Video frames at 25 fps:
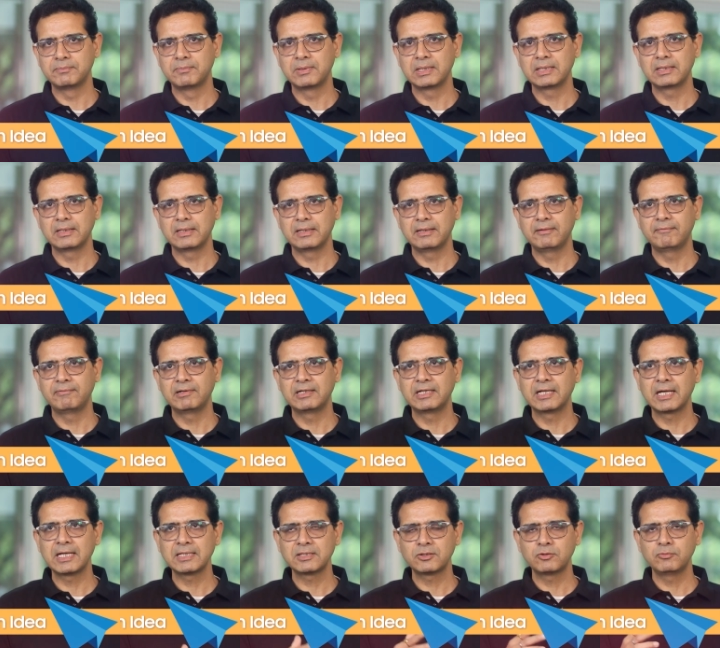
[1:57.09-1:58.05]
But if
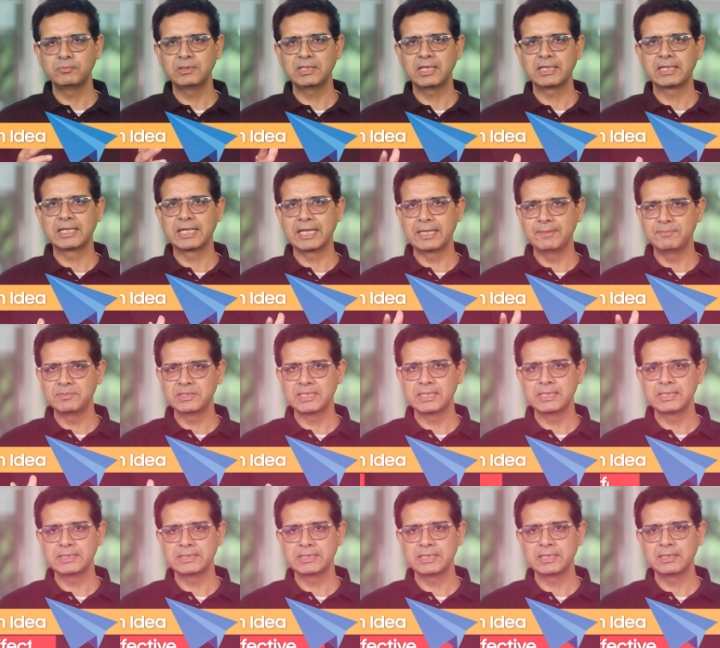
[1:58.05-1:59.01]
it has to be a
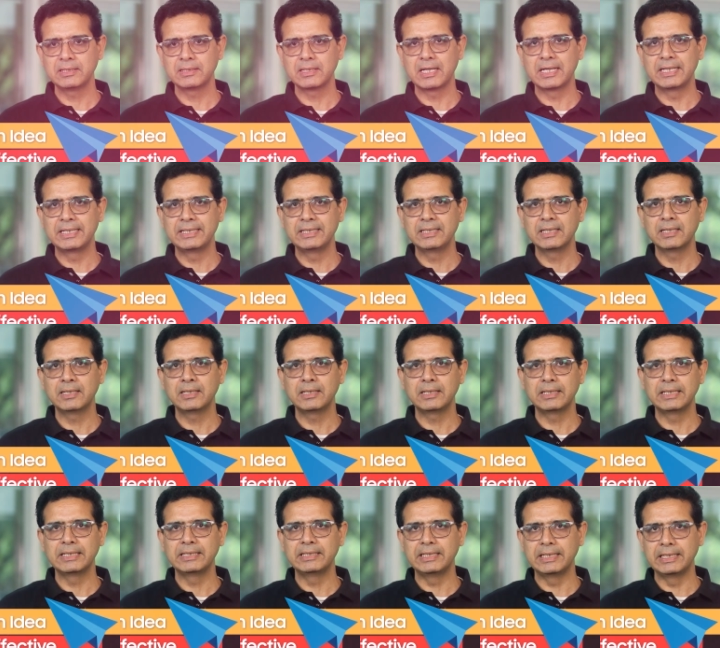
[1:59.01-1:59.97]
game-changing
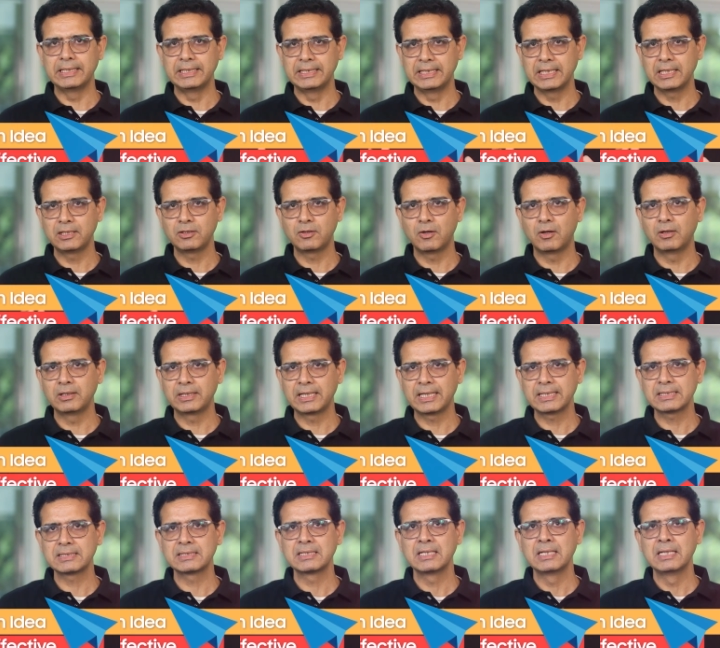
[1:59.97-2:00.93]
idea in Indian
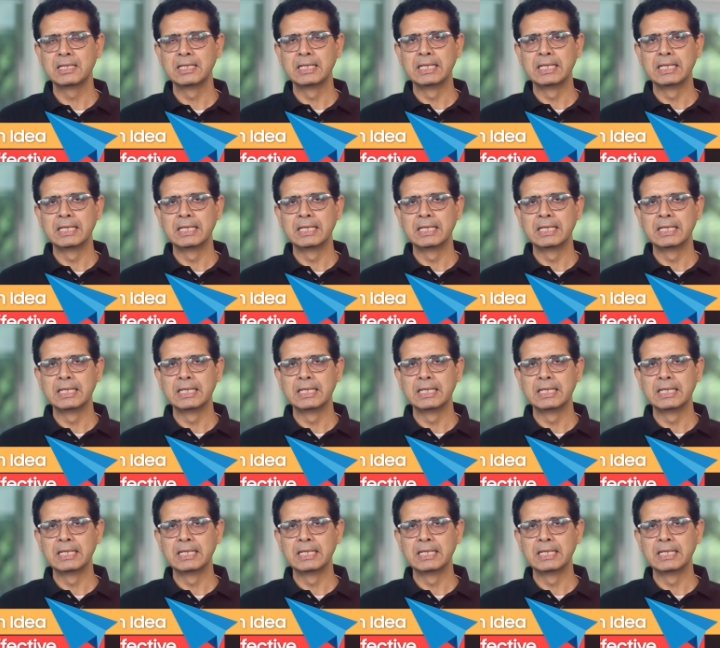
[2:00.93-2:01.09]
context,